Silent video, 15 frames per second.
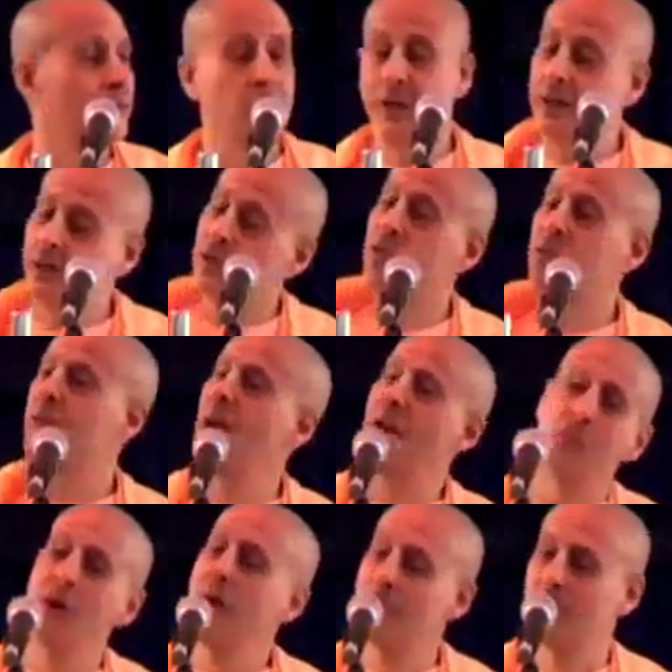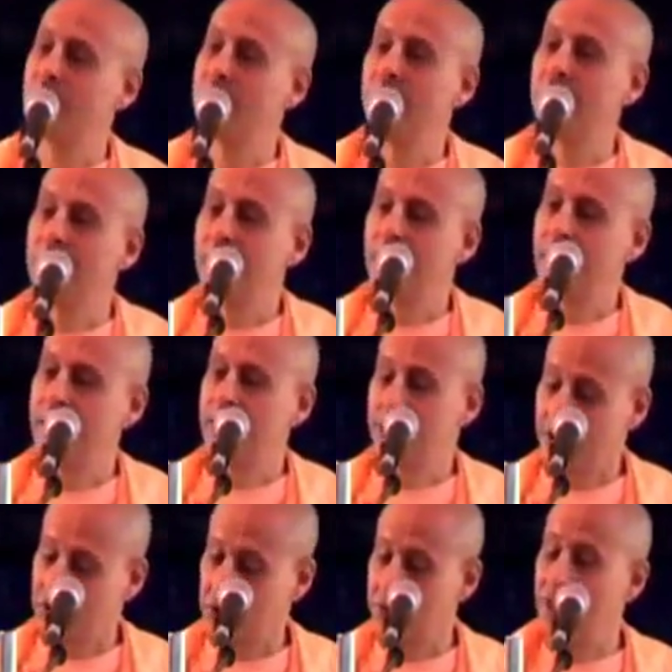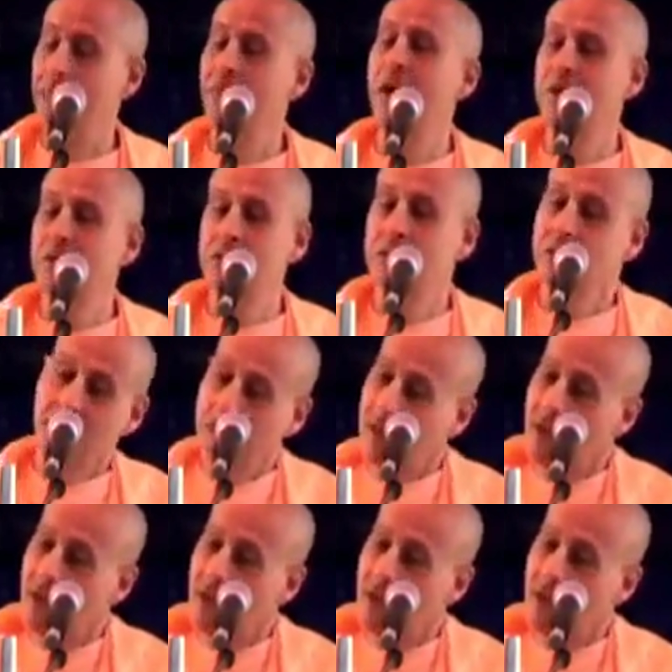So he took that whip and he said, Srinivas.